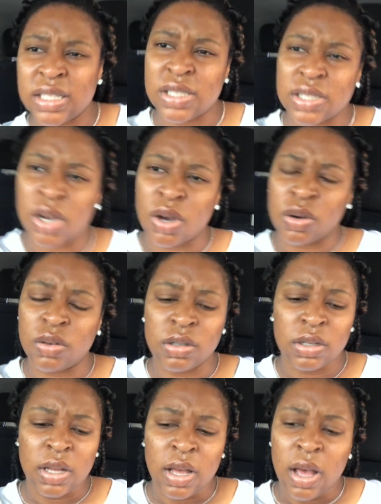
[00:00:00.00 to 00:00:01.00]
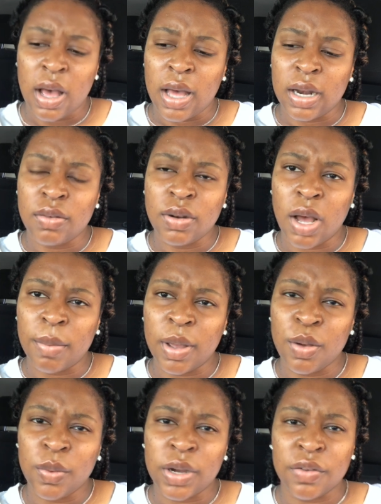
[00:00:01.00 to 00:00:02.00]
So I don't know. I
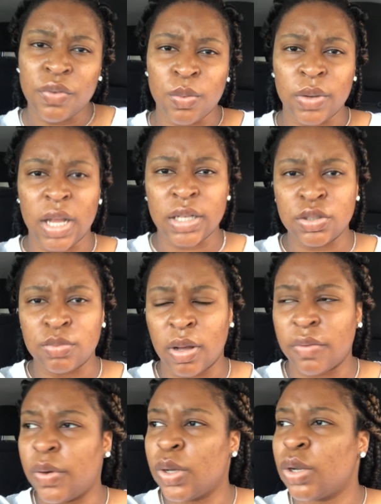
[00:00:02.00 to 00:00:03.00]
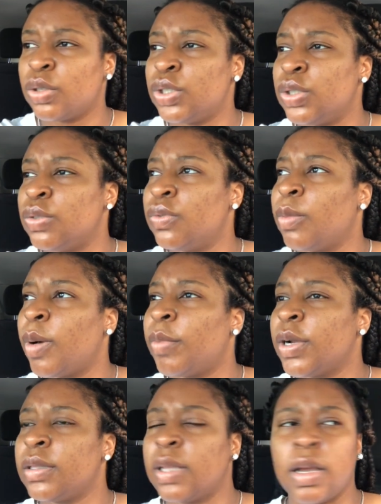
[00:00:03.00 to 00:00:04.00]
may wear it for when I do my photo shoot for my
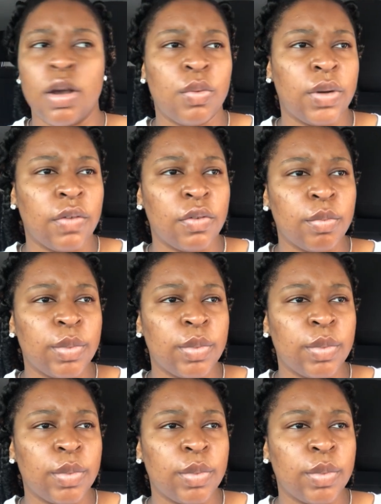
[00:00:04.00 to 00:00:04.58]
birthday or whatever.